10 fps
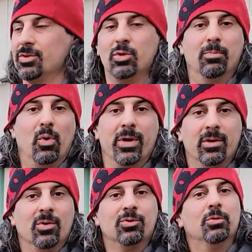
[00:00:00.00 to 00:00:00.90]
2.0,
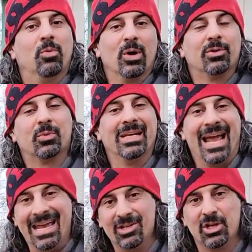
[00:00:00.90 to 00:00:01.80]
2.3
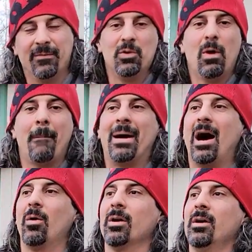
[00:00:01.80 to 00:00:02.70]
engine. If you want
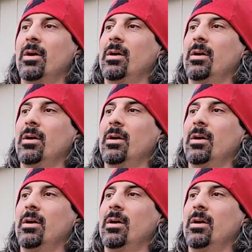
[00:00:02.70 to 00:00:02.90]
power,